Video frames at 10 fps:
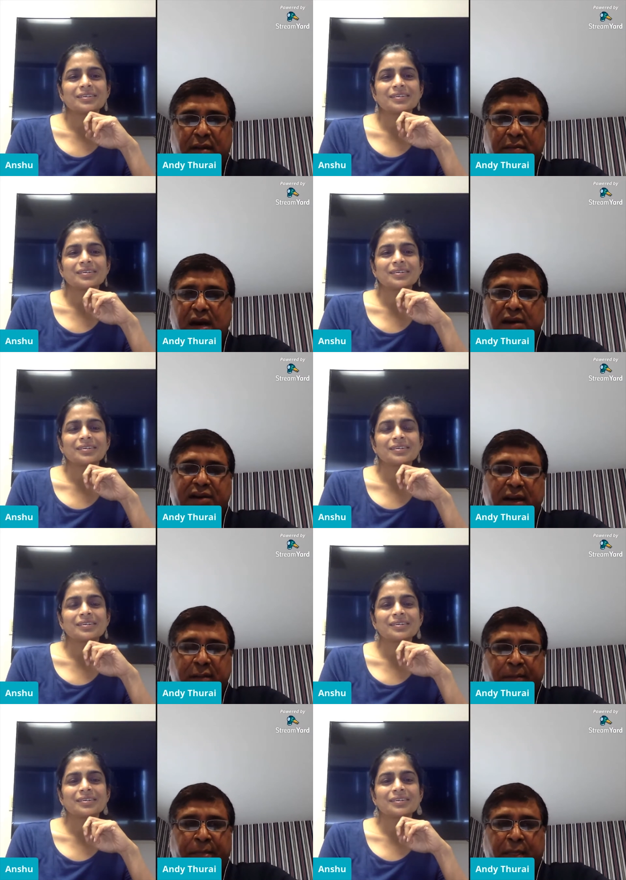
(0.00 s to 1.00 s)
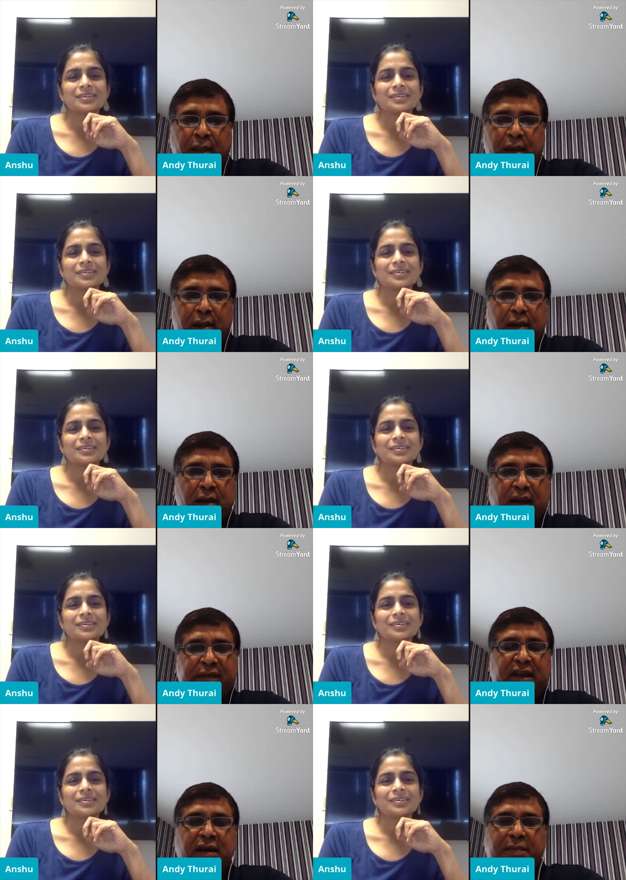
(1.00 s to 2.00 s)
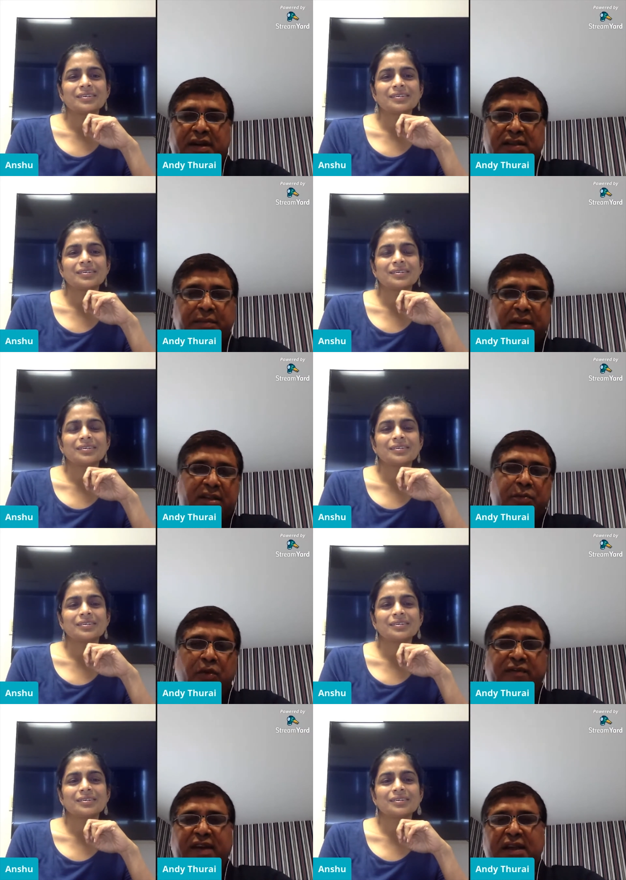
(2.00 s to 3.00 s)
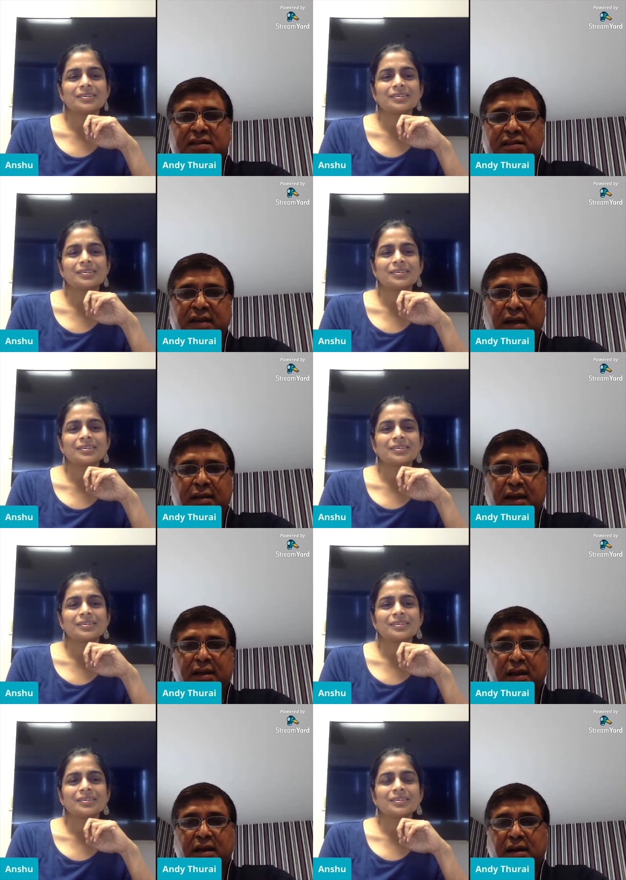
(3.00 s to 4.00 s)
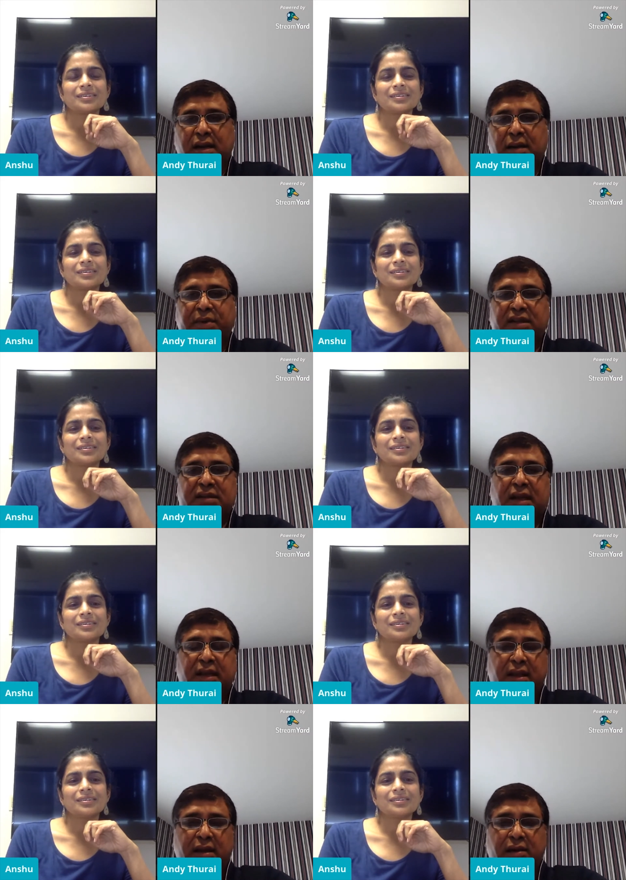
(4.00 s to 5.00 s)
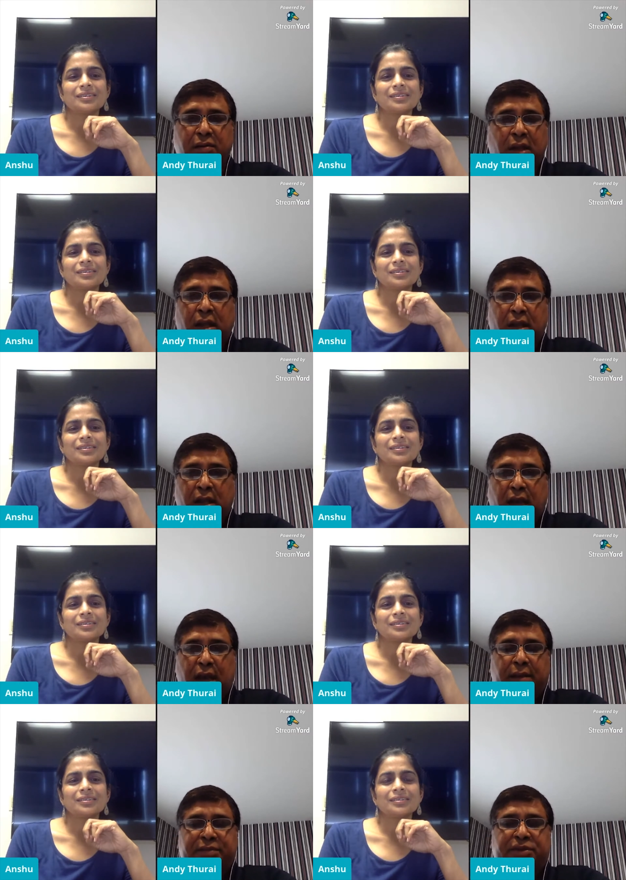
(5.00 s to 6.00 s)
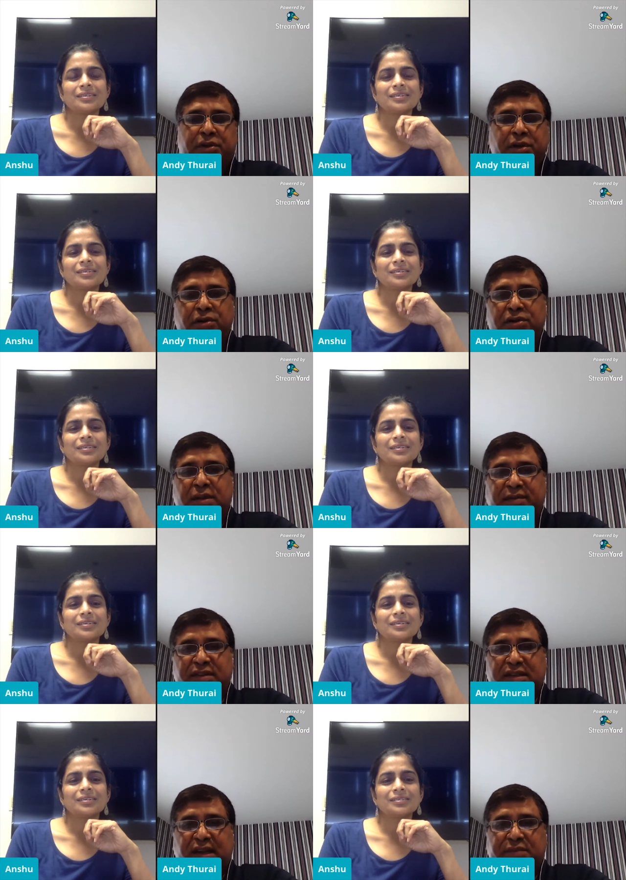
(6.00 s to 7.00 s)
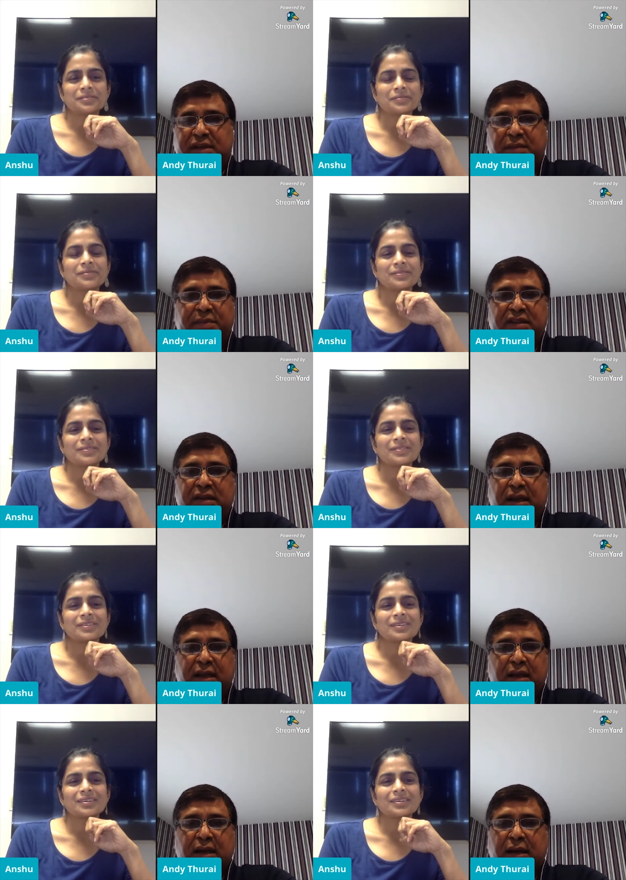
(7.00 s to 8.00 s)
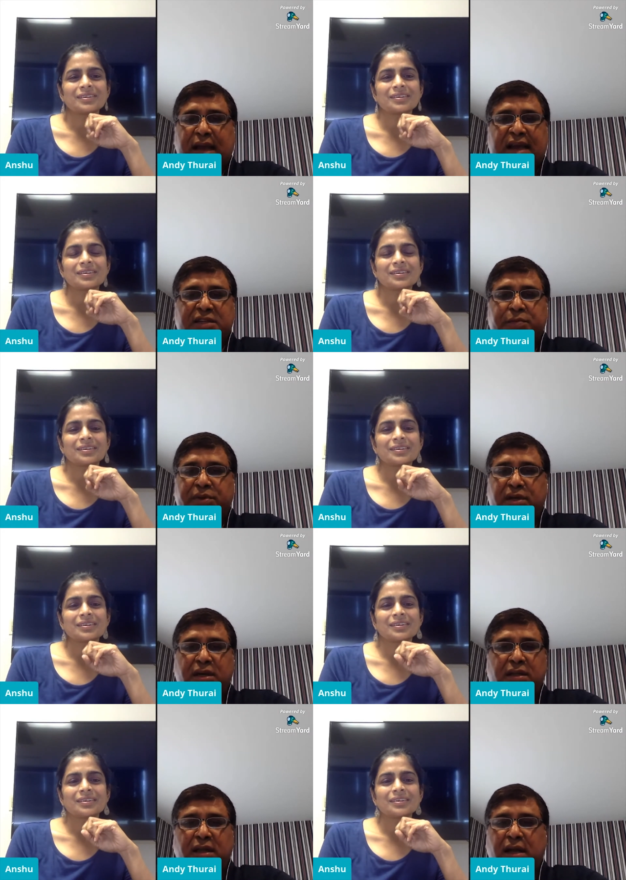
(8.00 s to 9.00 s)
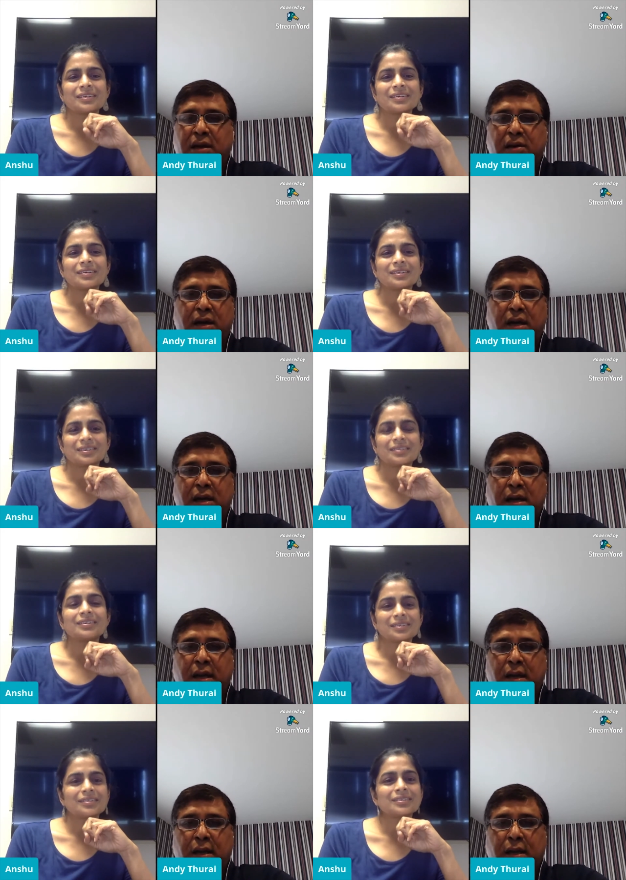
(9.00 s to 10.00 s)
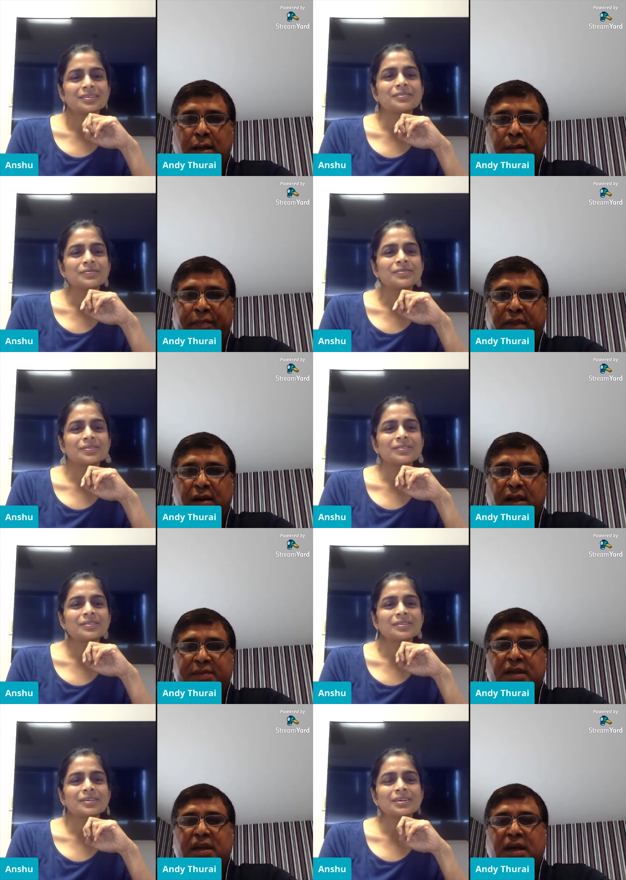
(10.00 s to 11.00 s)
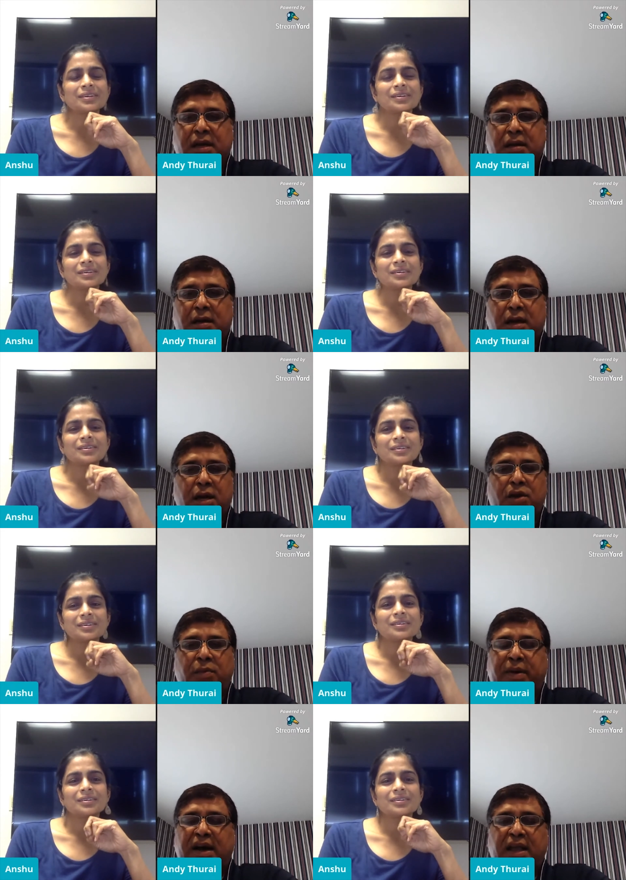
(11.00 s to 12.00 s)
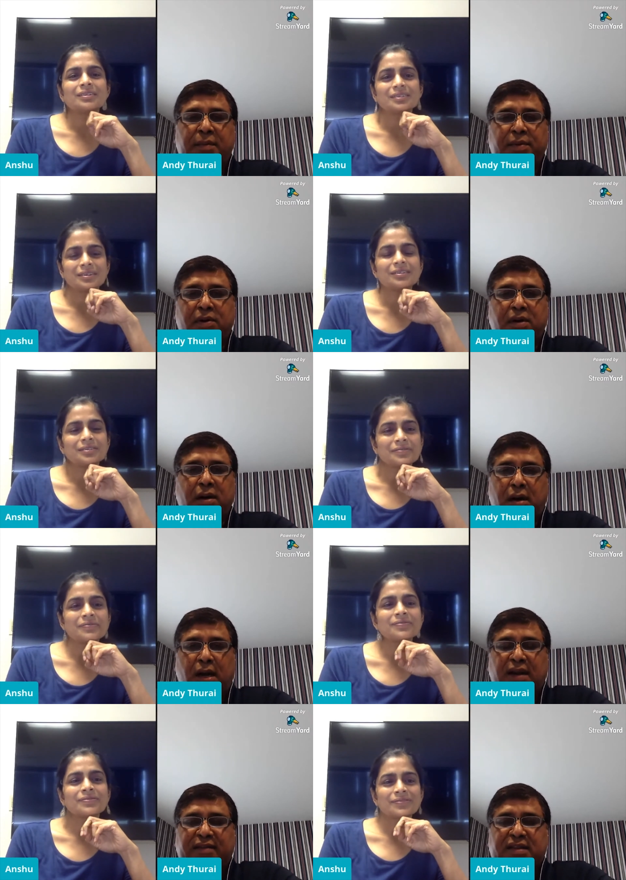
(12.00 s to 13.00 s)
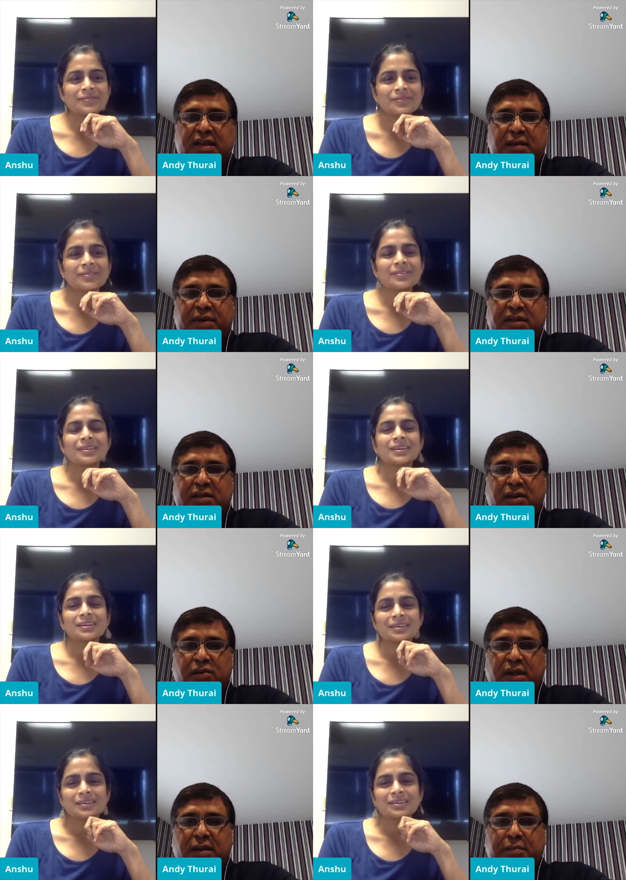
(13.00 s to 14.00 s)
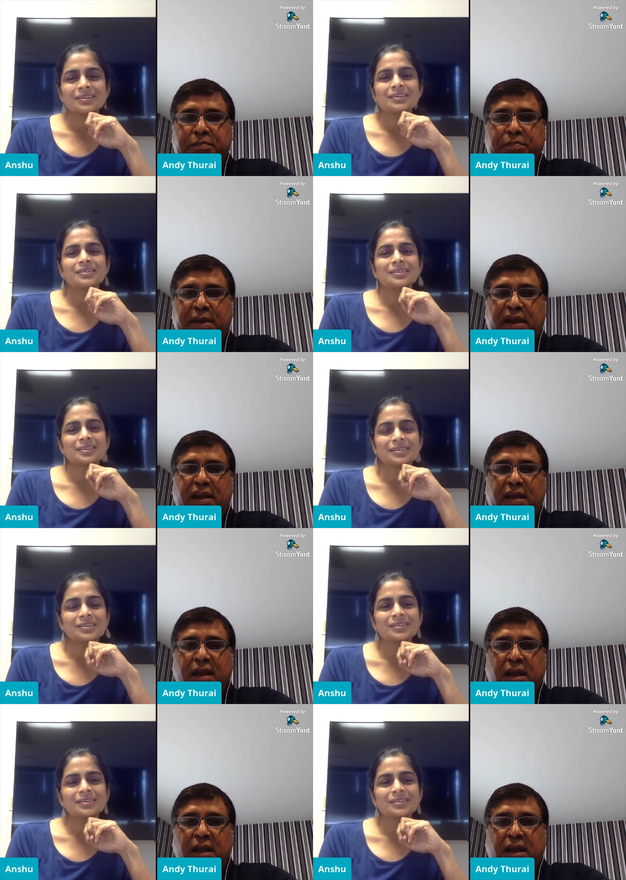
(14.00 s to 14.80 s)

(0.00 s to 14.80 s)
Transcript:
Speaker 1: and monitoring. Uh, none of the enterprise companies moved fast to solve that. There are companies like you know I'm sure you know some of these names. Companies like uh, Dashbird, Thundra, um, you know, Epsagon or IO Pipe, or all of these companies are doing a big